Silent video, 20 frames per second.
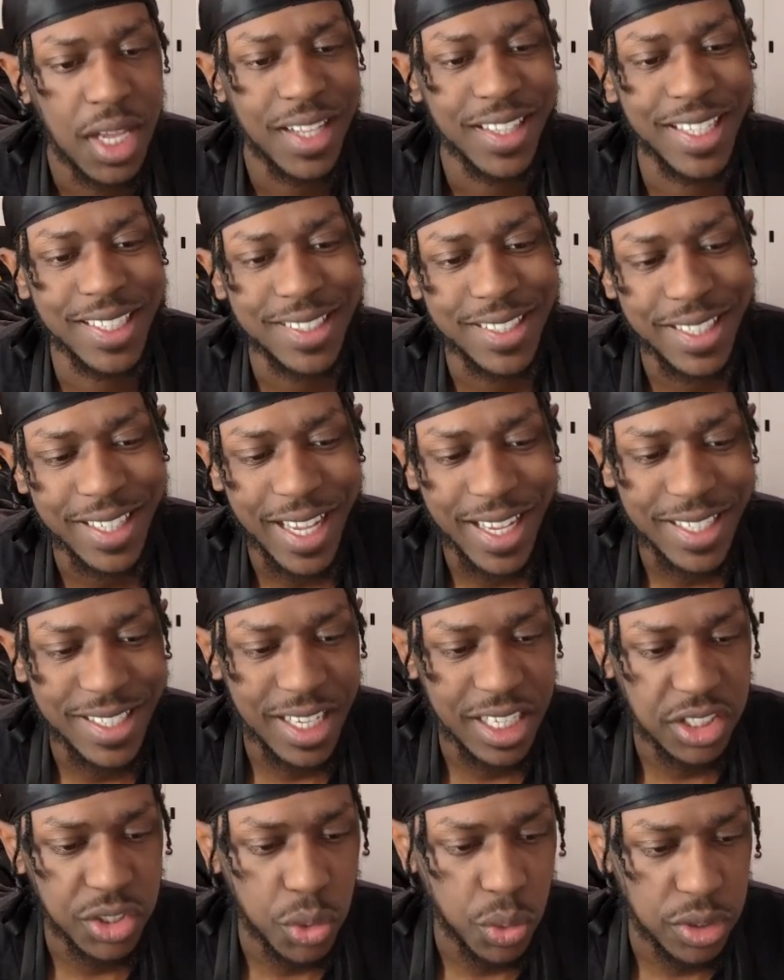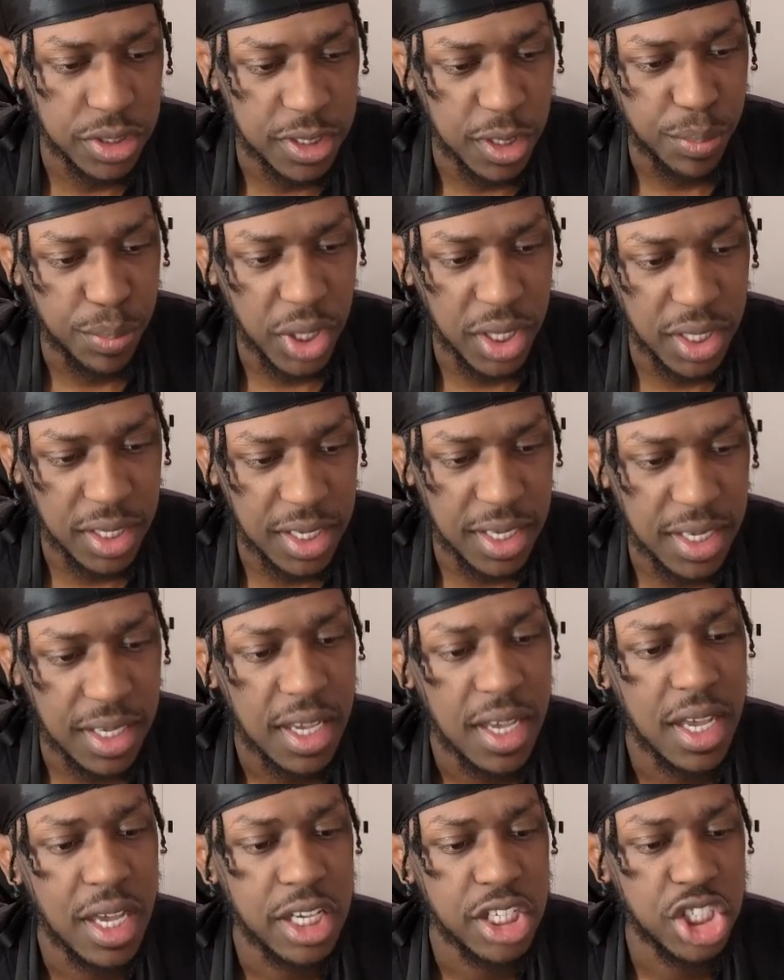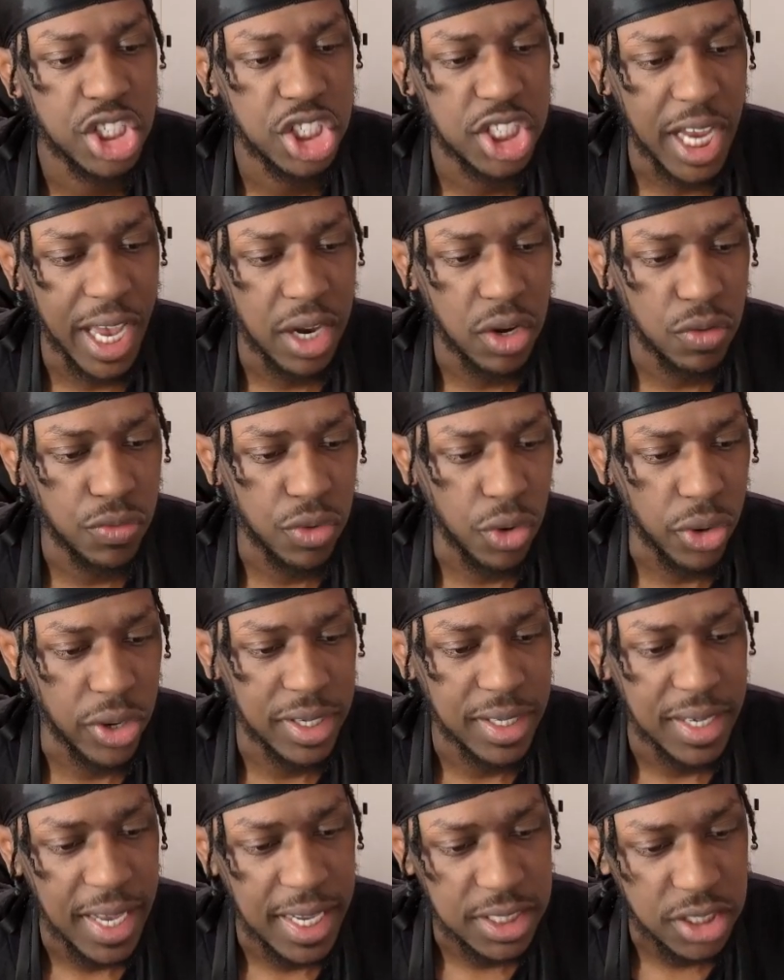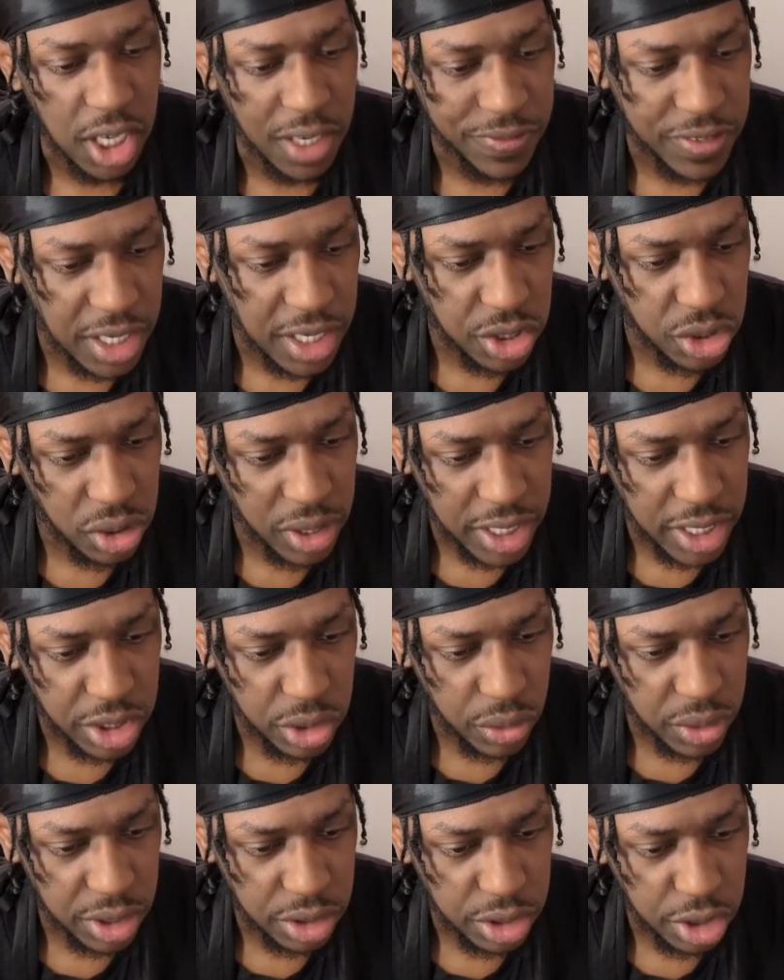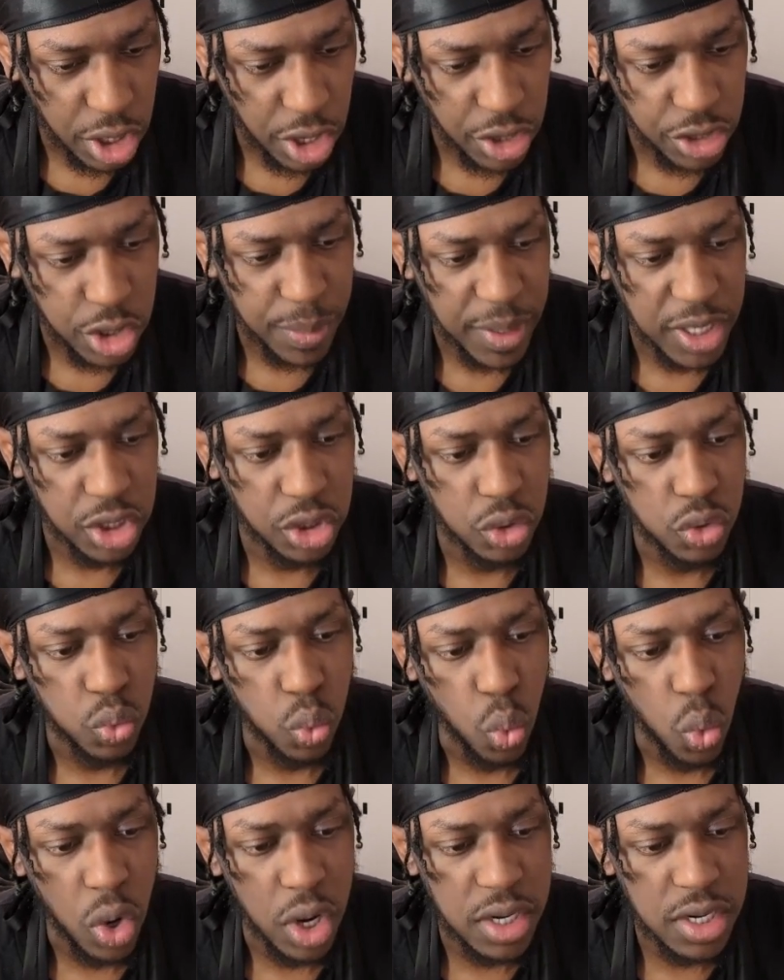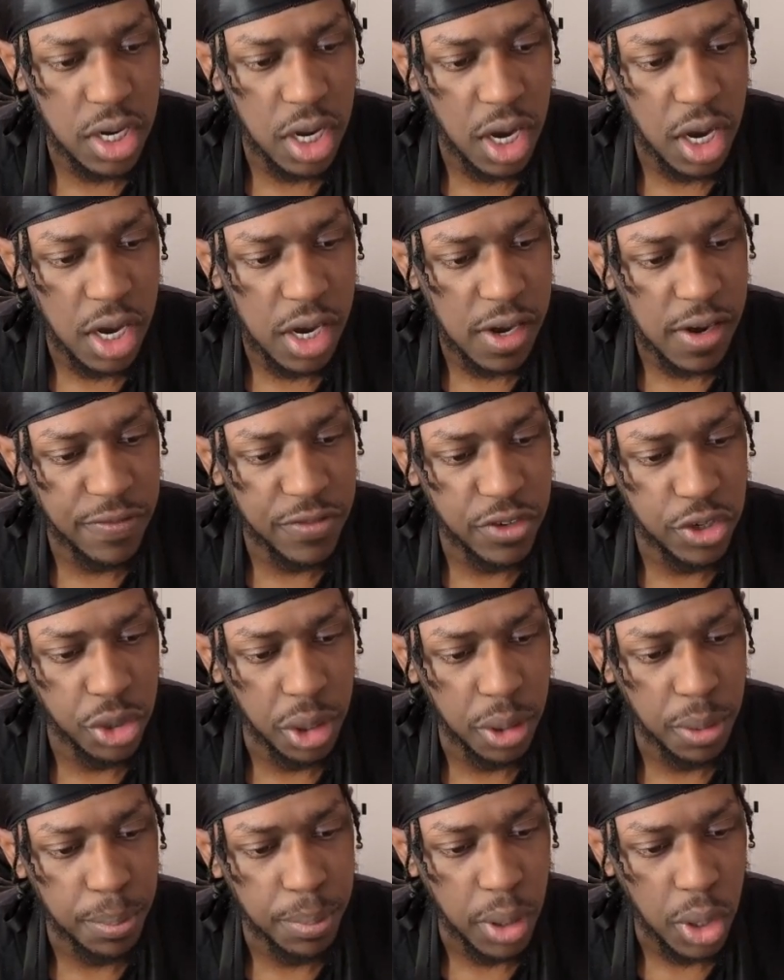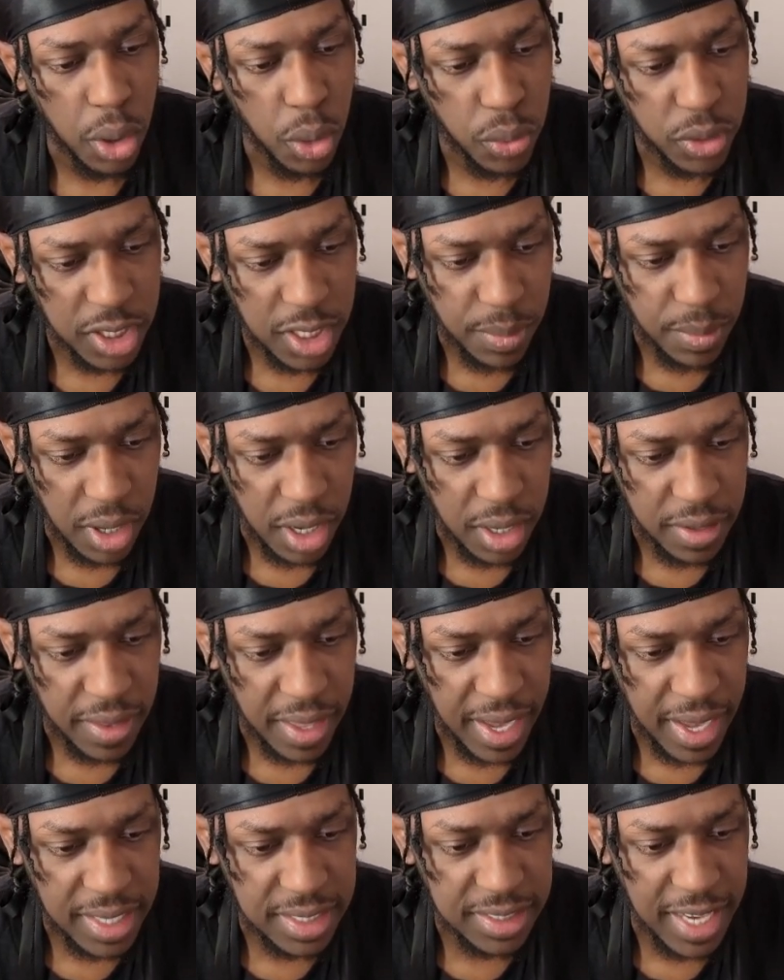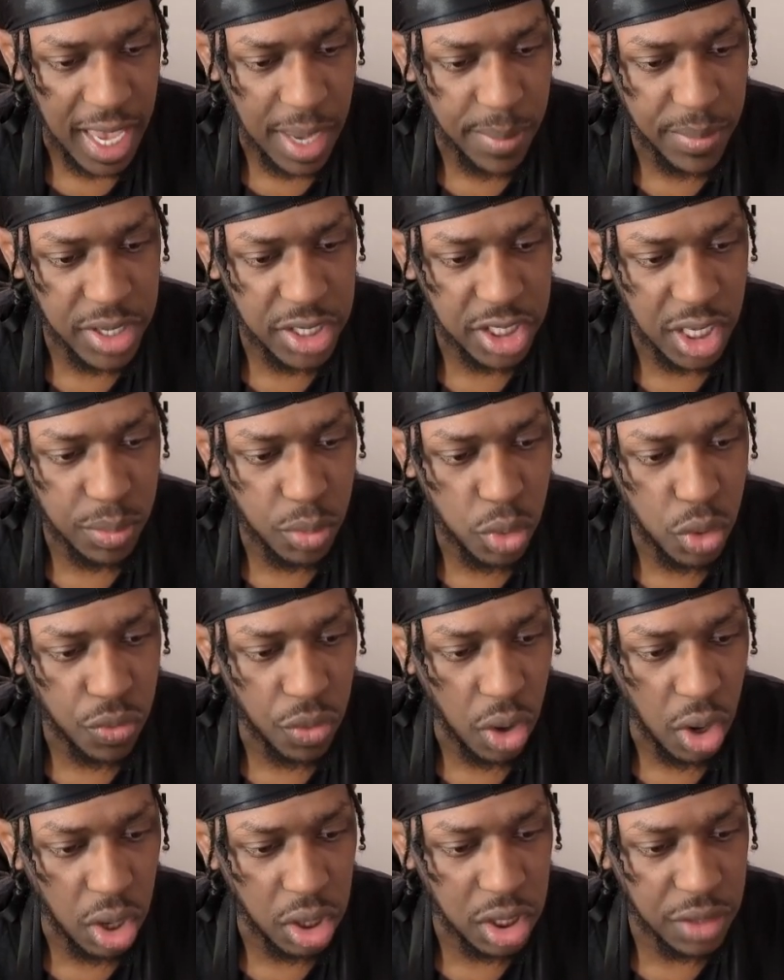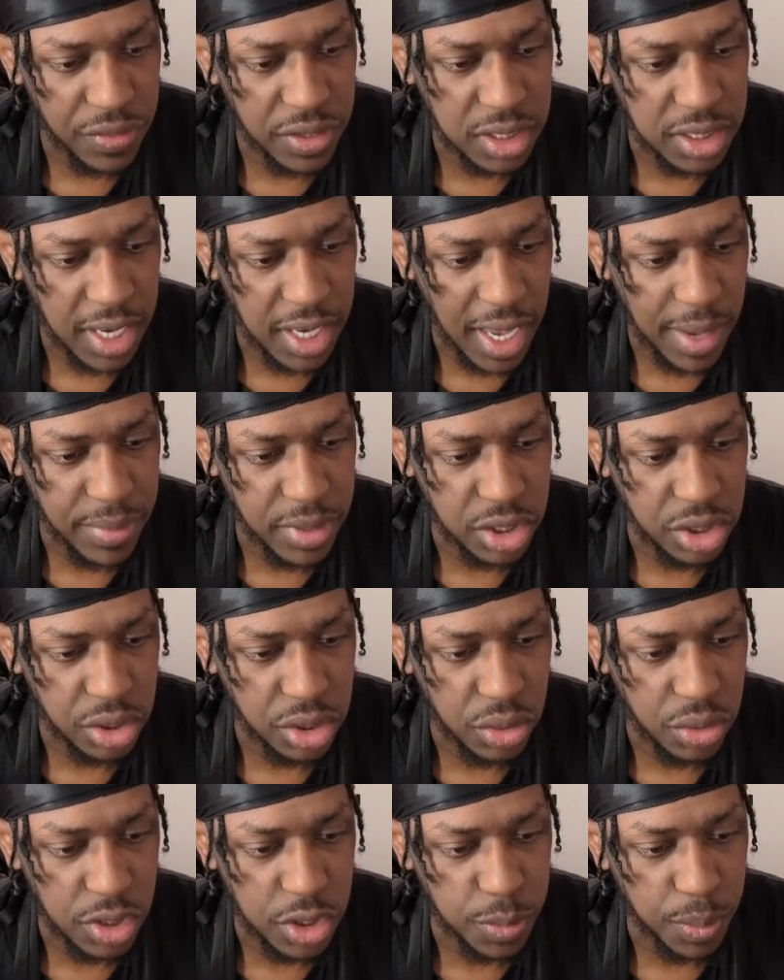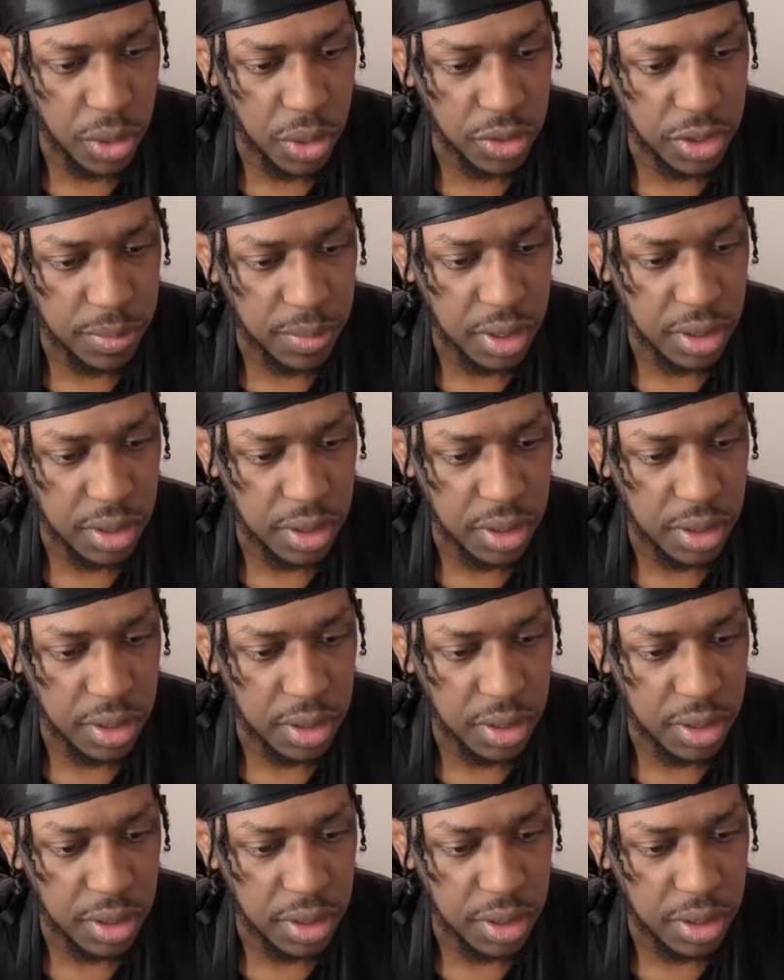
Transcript: Let's look at Dusknoir. It's an ability. Shadow Void. As often as you like during your turn, you may choose one of your Pokemon that has damage and move all of its damage to this Pokemon.